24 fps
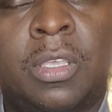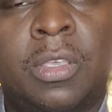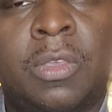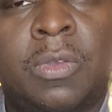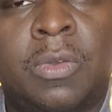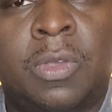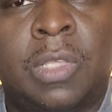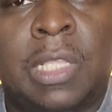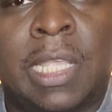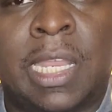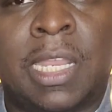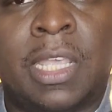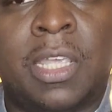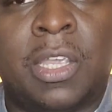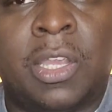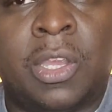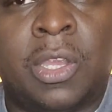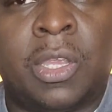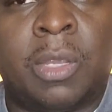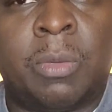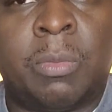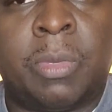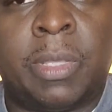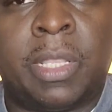not
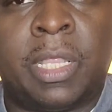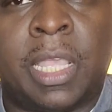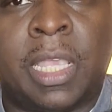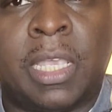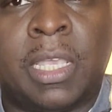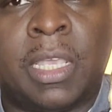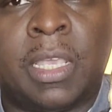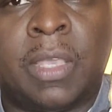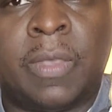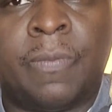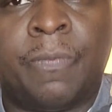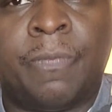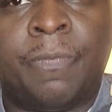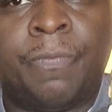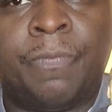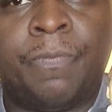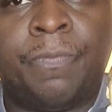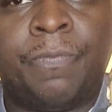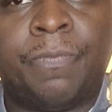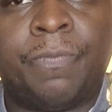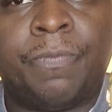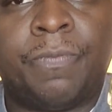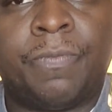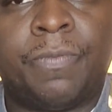current, but like a
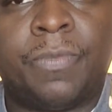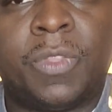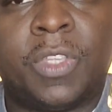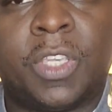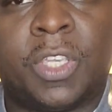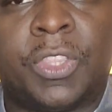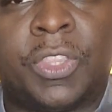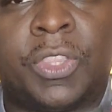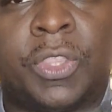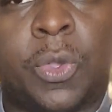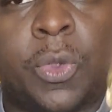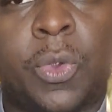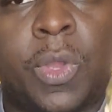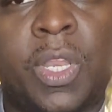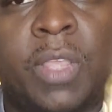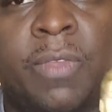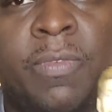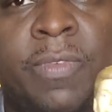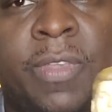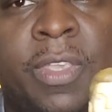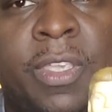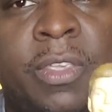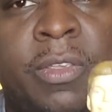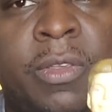authority
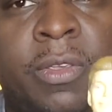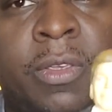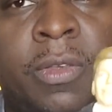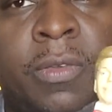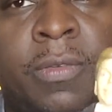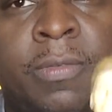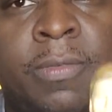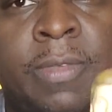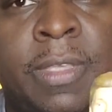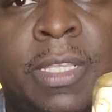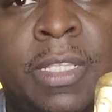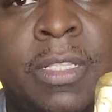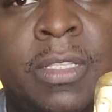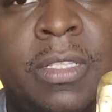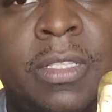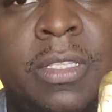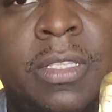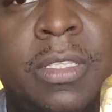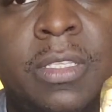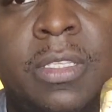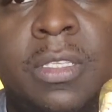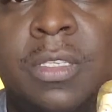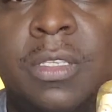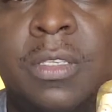figure
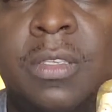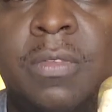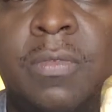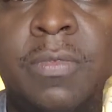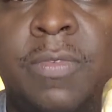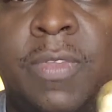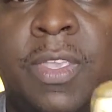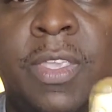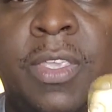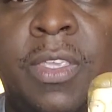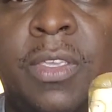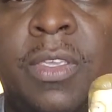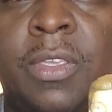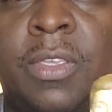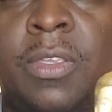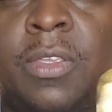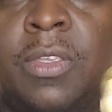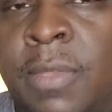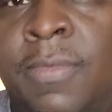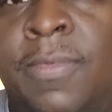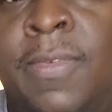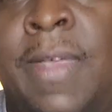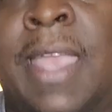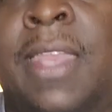Vince figure.
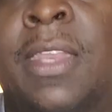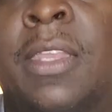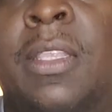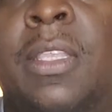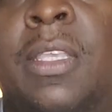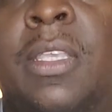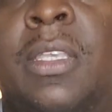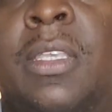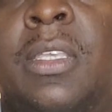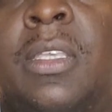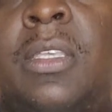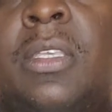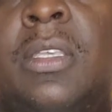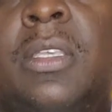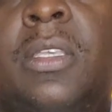And finally,